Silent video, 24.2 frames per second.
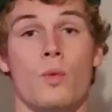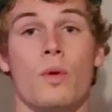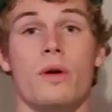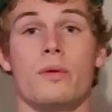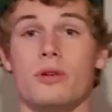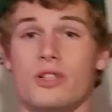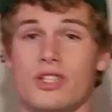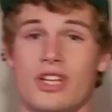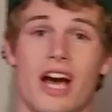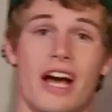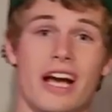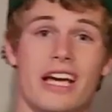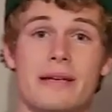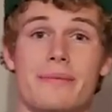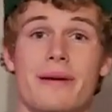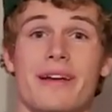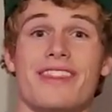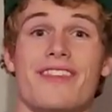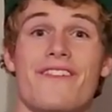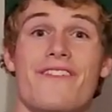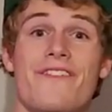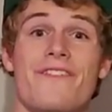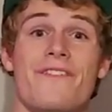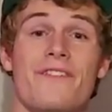When we're talking
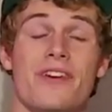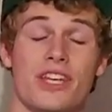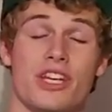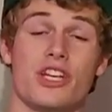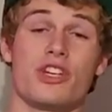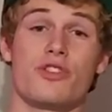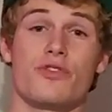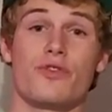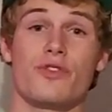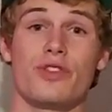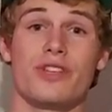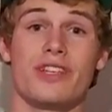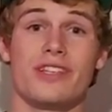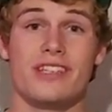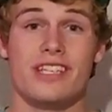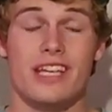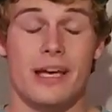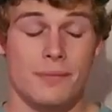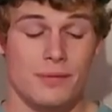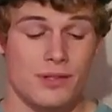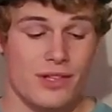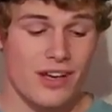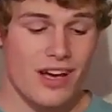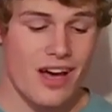about the finish for these
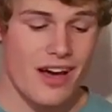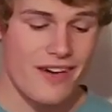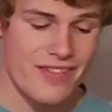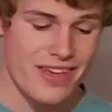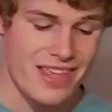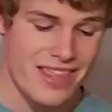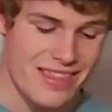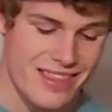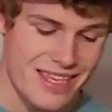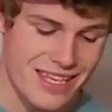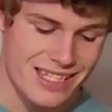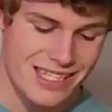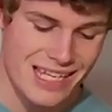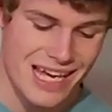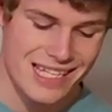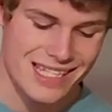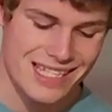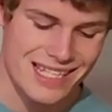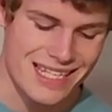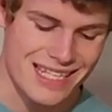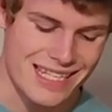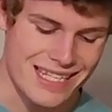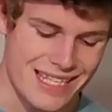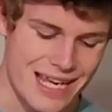cups of coffee, this
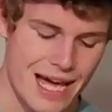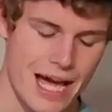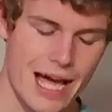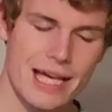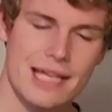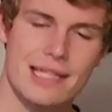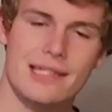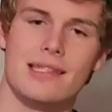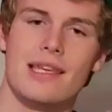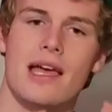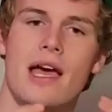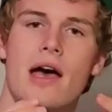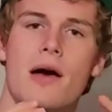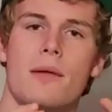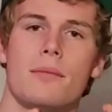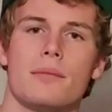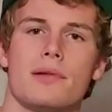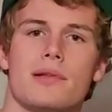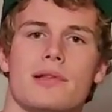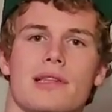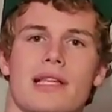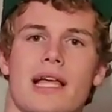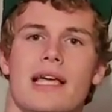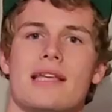has a nice,
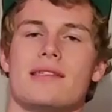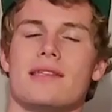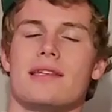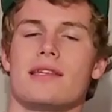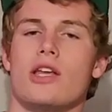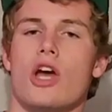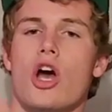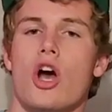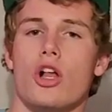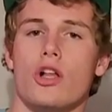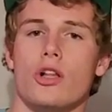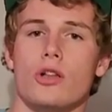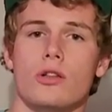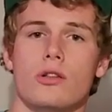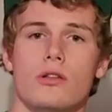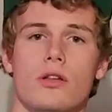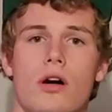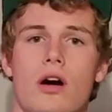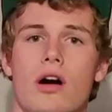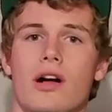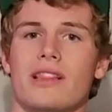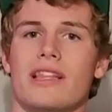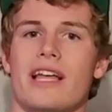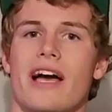pleasant,
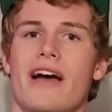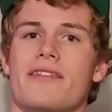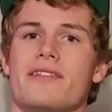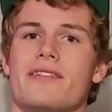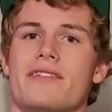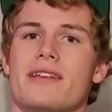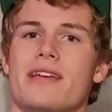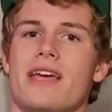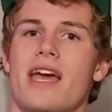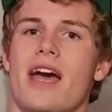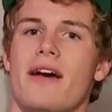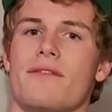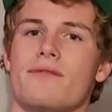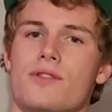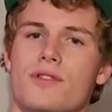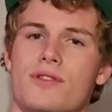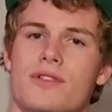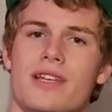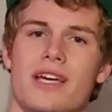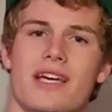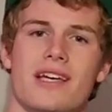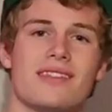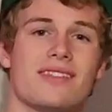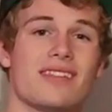long-lasting
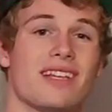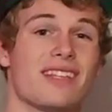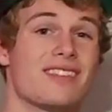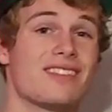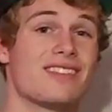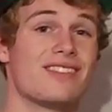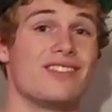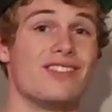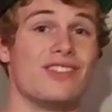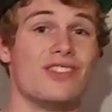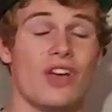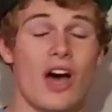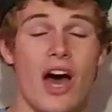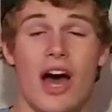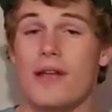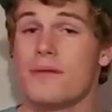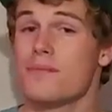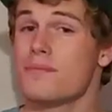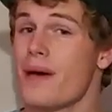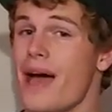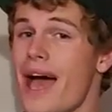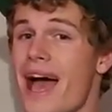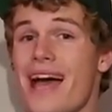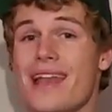aftertaste that's
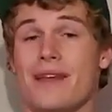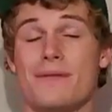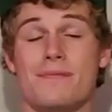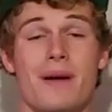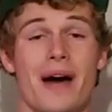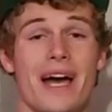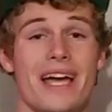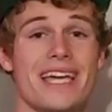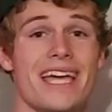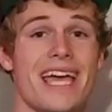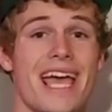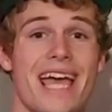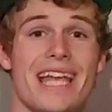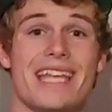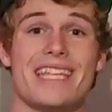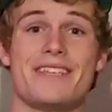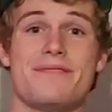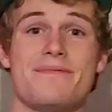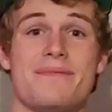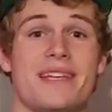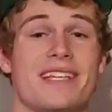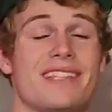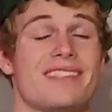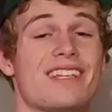not bad by
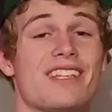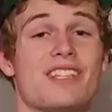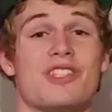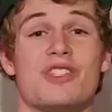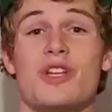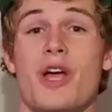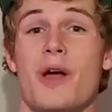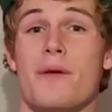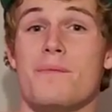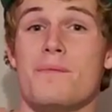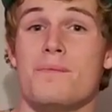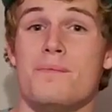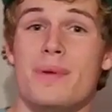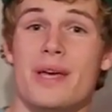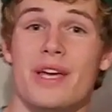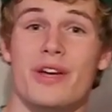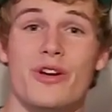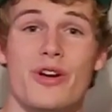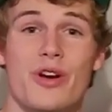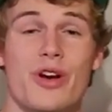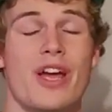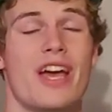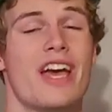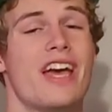any means. It's not
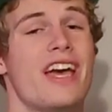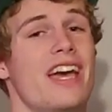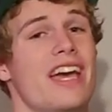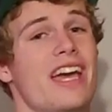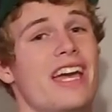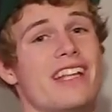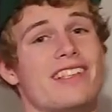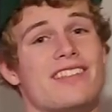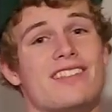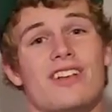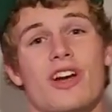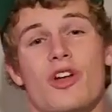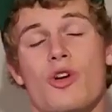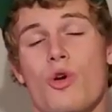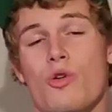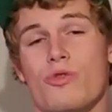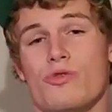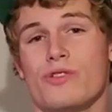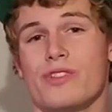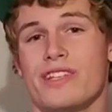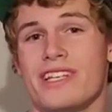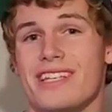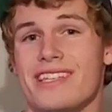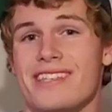bitter, it's not
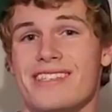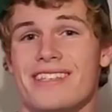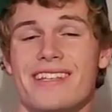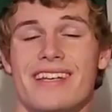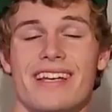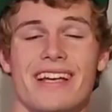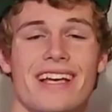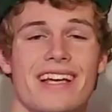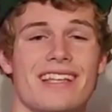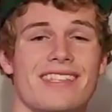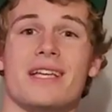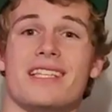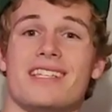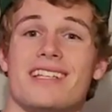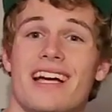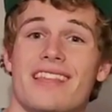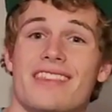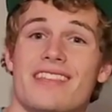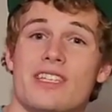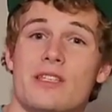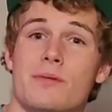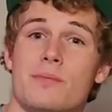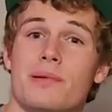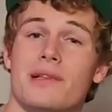overly acidic, it's
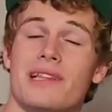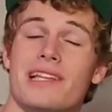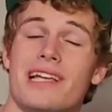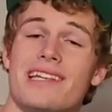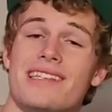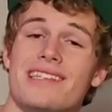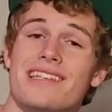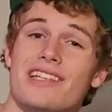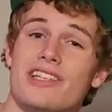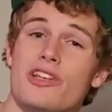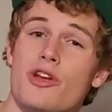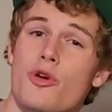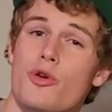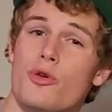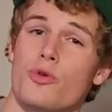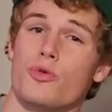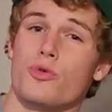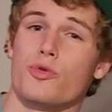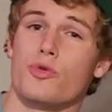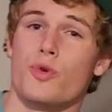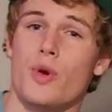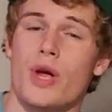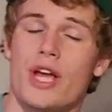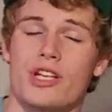got this pleasant,
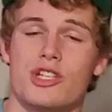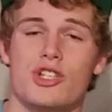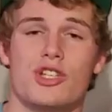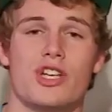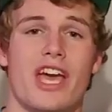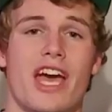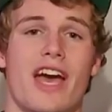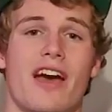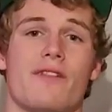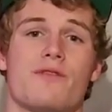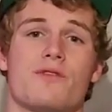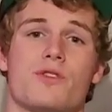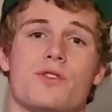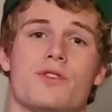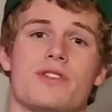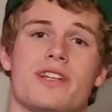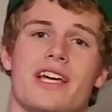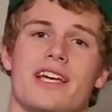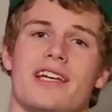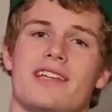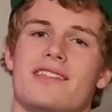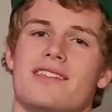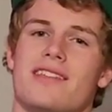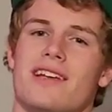rich
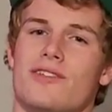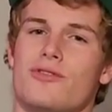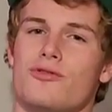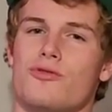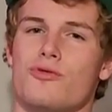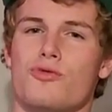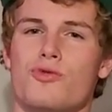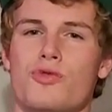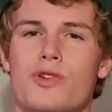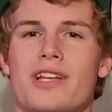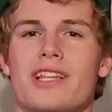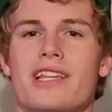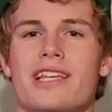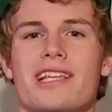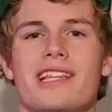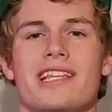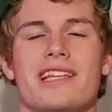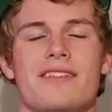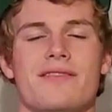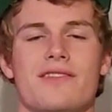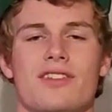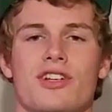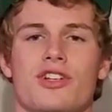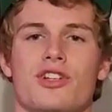aftertaste that really
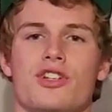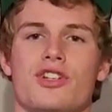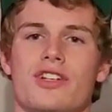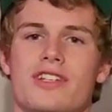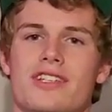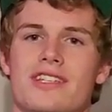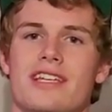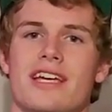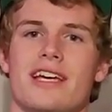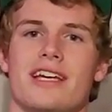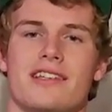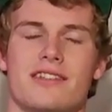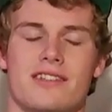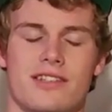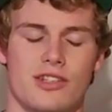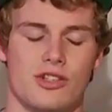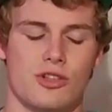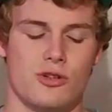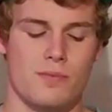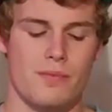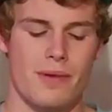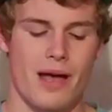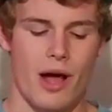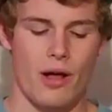leaves a good taste in
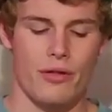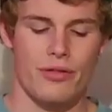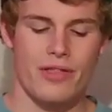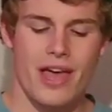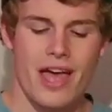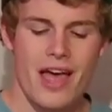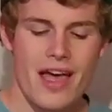your mouth.